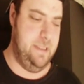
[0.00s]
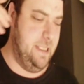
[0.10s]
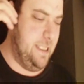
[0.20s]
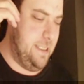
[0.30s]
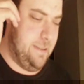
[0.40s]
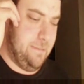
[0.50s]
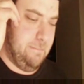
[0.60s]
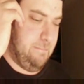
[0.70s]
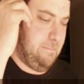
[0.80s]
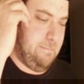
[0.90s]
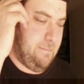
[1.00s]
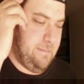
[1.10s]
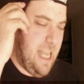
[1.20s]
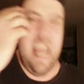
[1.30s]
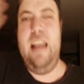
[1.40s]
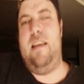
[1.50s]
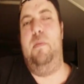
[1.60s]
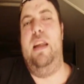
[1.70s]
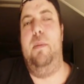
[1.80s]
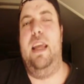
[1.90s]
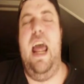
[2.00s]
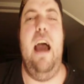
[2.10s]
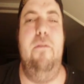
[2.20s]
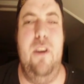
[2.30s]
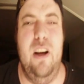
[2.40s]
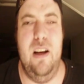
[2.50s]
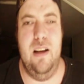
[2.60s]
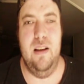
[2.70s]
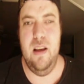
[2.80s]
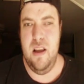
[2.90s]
AIDS epidemic in Africa.